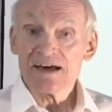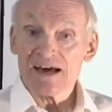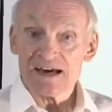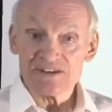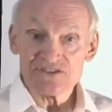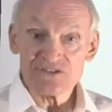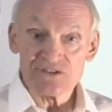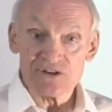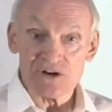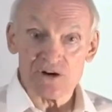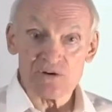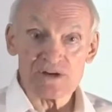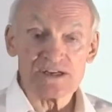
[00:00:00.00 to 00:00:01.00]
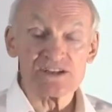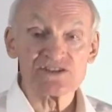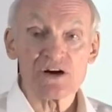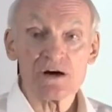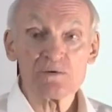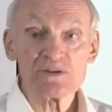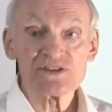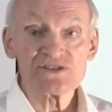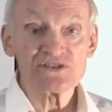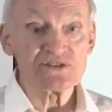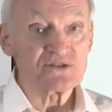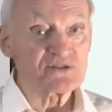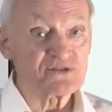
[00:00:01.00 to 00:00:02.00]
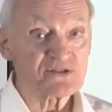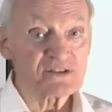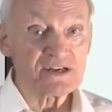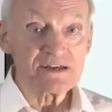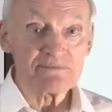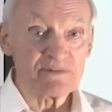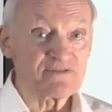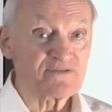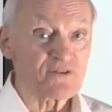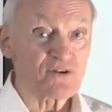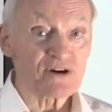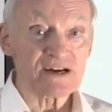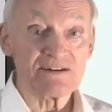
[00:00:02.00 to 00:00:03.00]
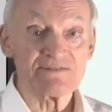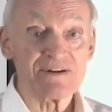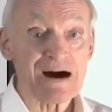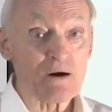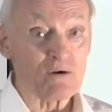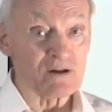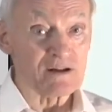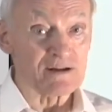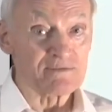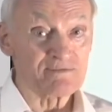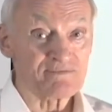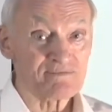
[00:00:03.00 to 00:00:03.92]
as you know, is always used before a vowel.